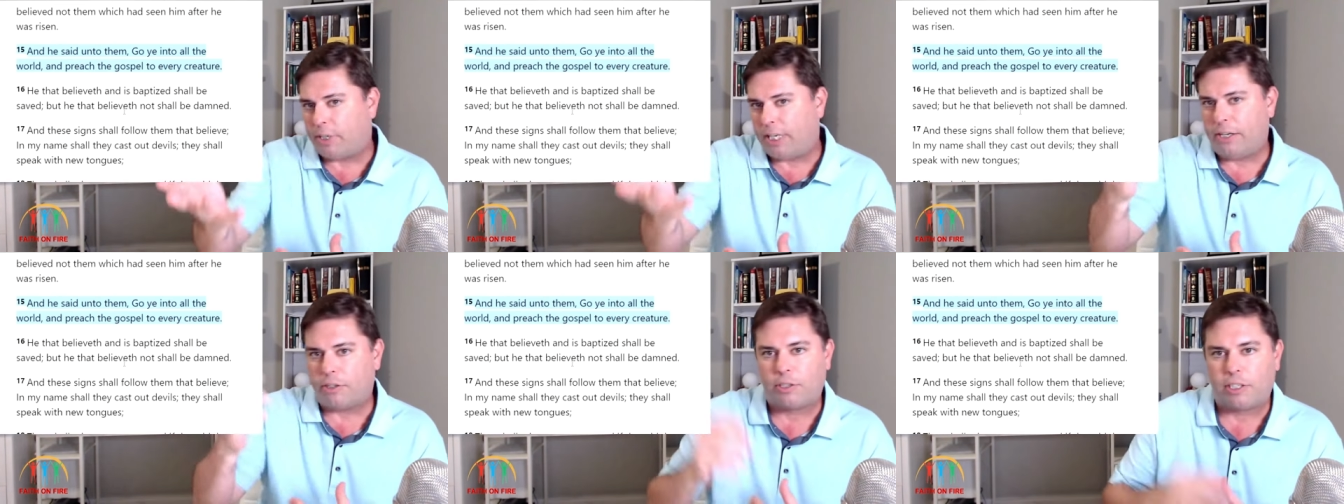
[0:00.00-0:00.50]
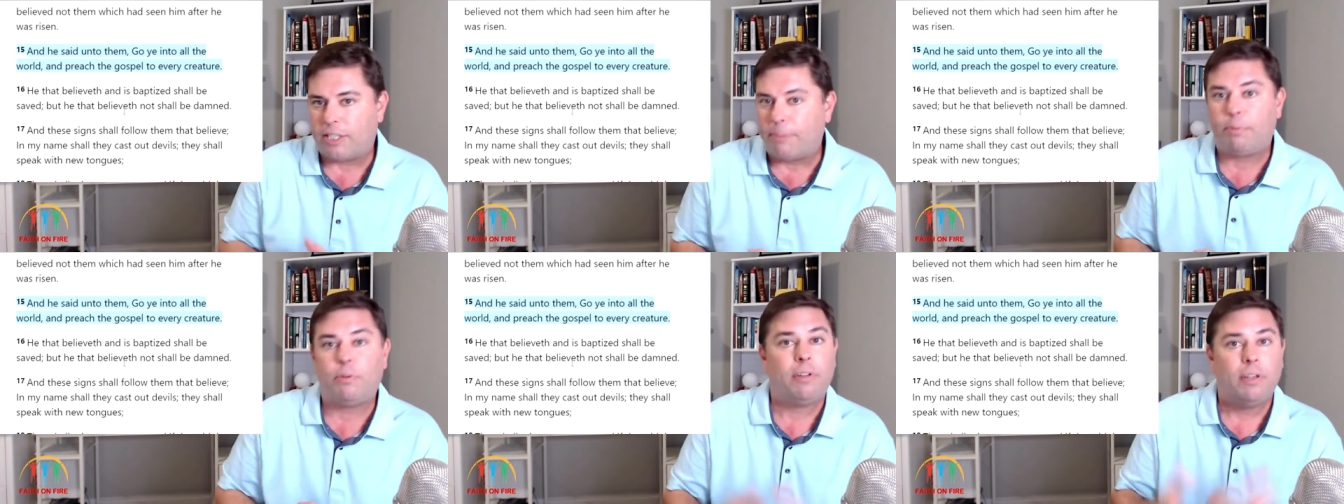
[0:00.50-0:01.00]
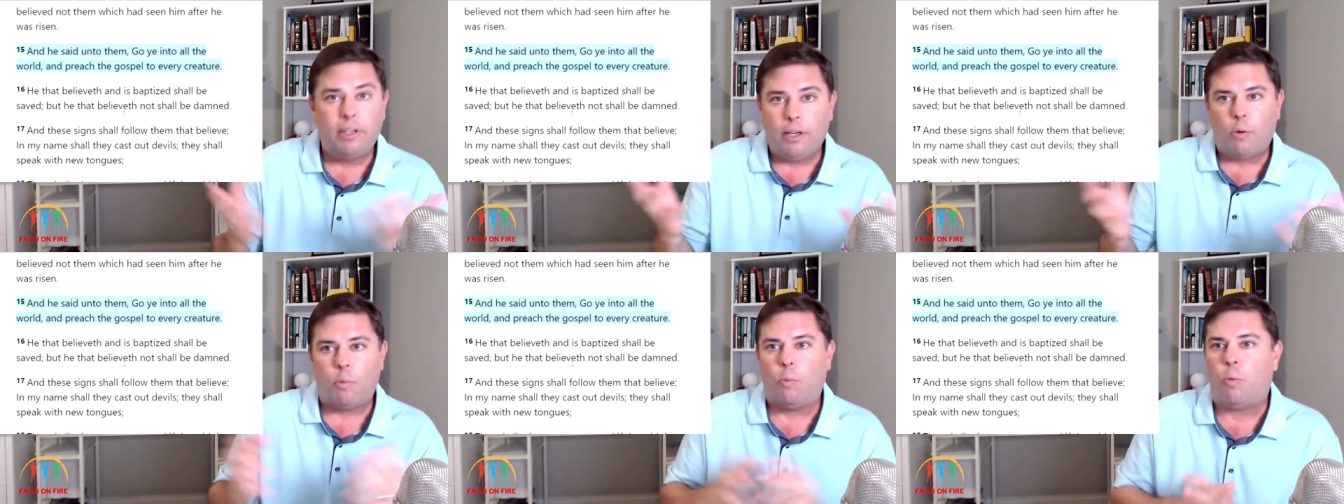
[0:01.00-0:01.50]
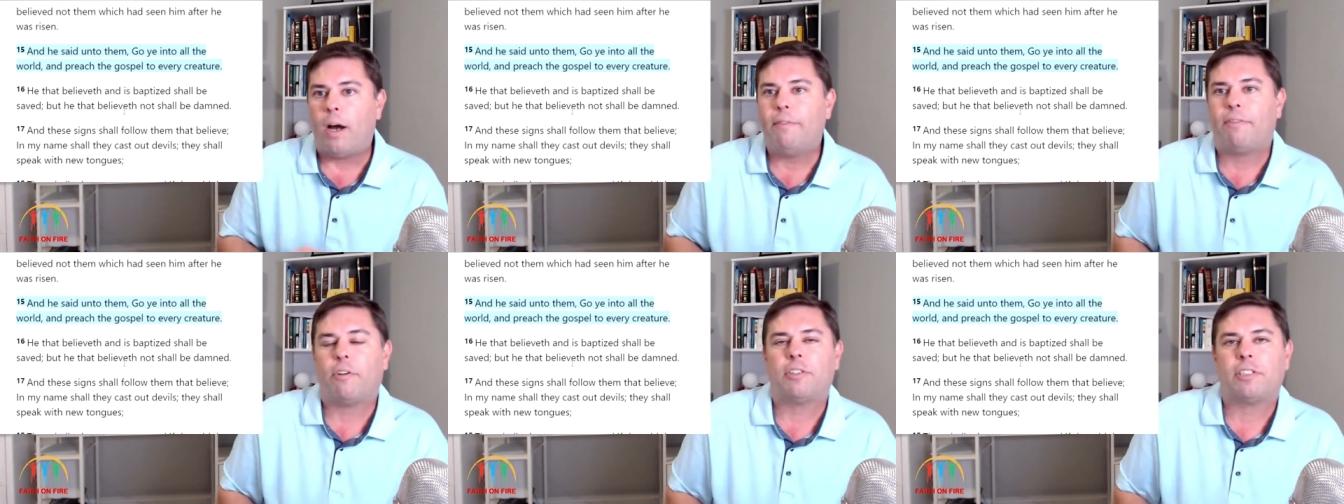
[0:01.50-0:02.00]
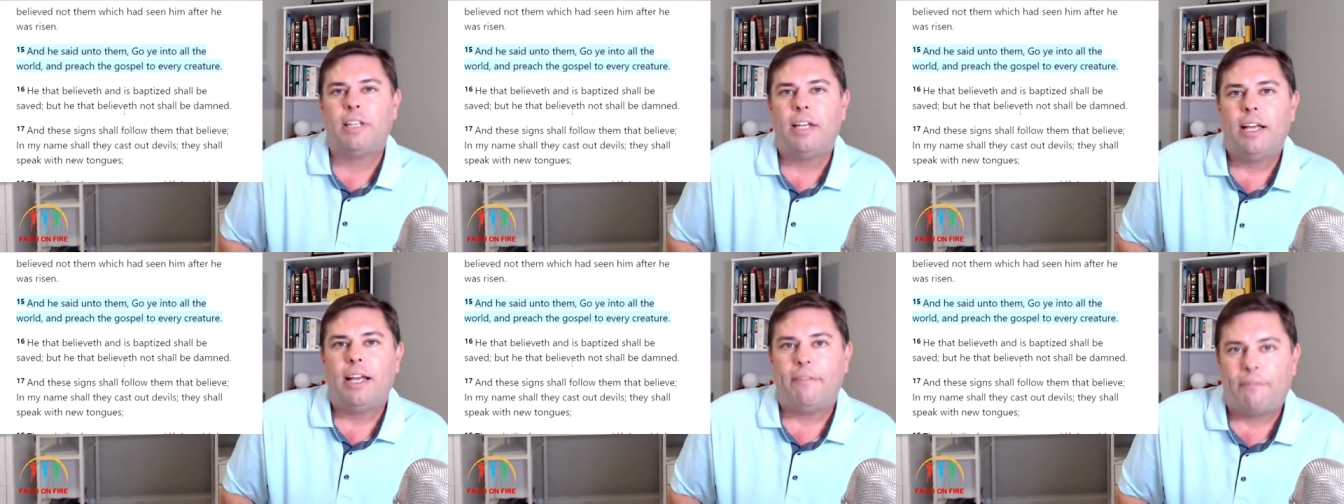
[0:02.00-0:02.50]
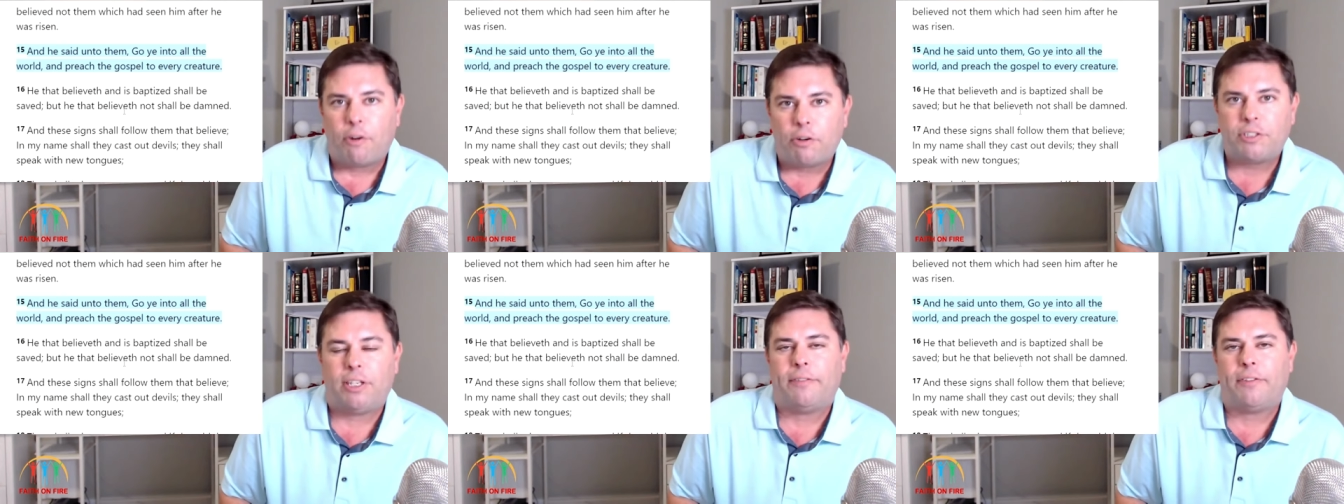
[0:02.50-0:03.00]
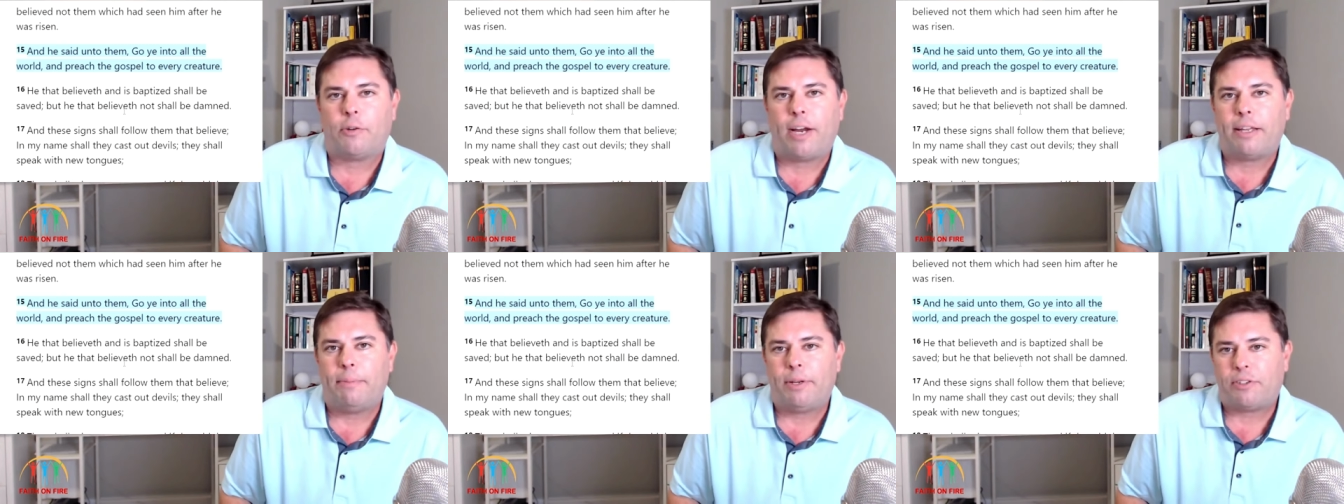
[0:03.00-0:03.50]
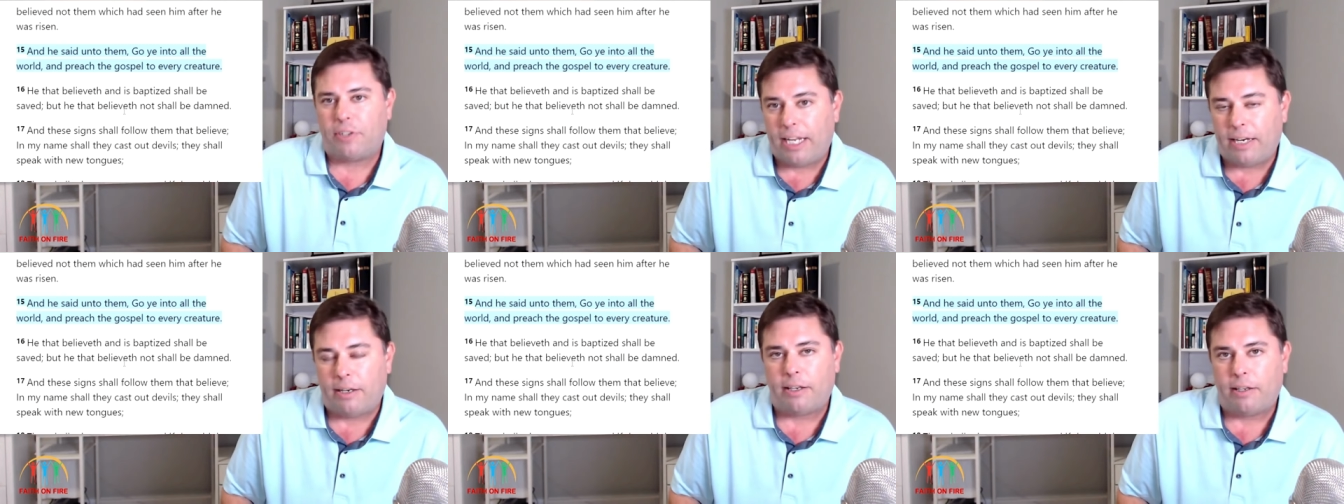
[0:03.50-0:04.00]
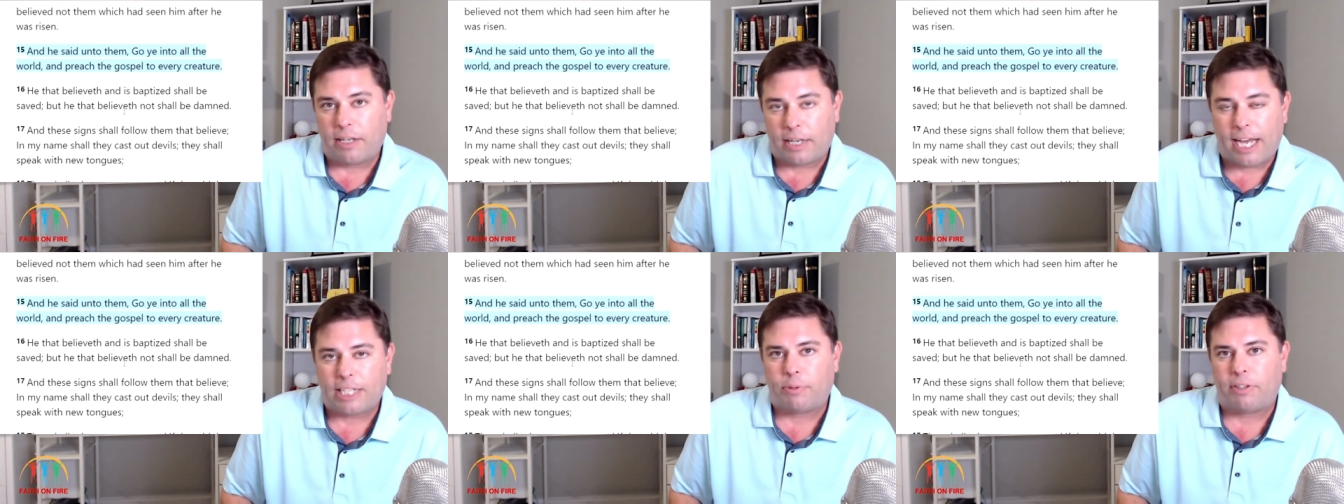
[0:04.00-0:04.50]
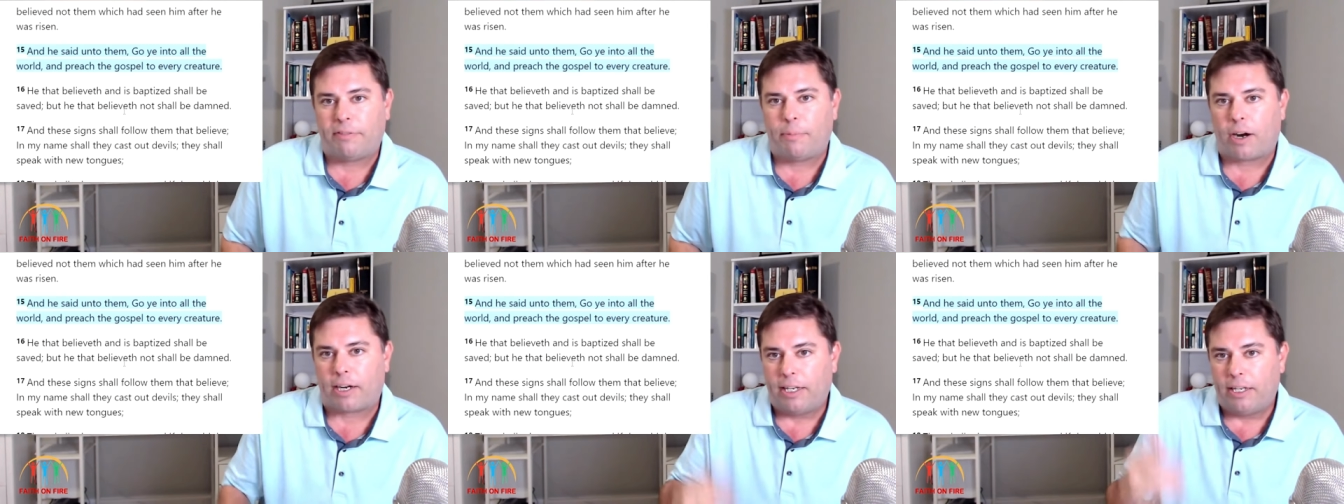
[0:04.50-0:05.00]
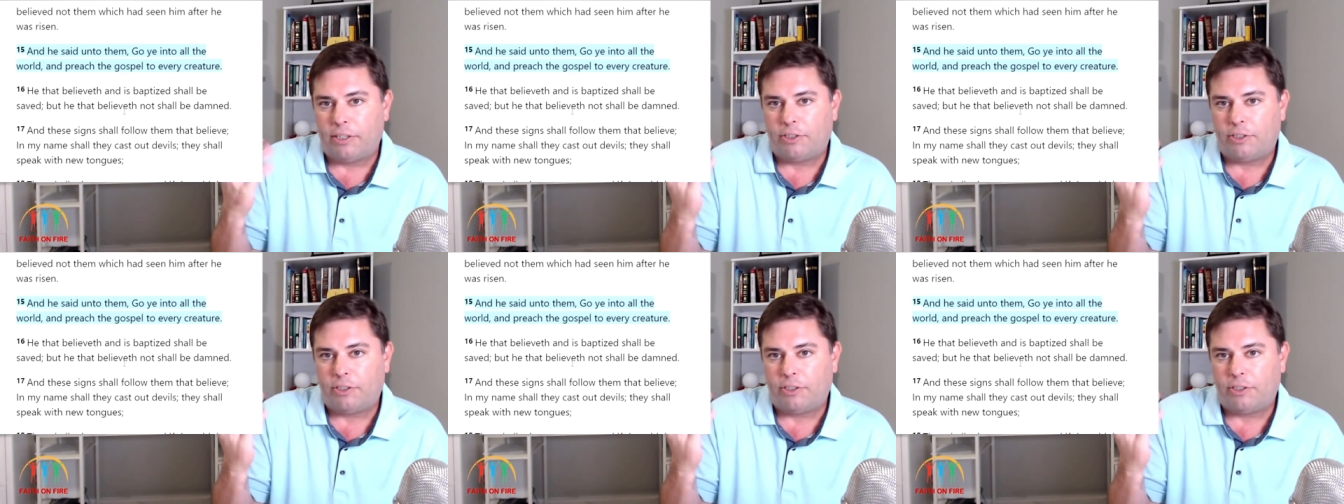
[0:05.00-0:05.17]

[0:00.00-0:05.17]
And here's a simple one verse version of the Great Commission in the Gospel of Mark,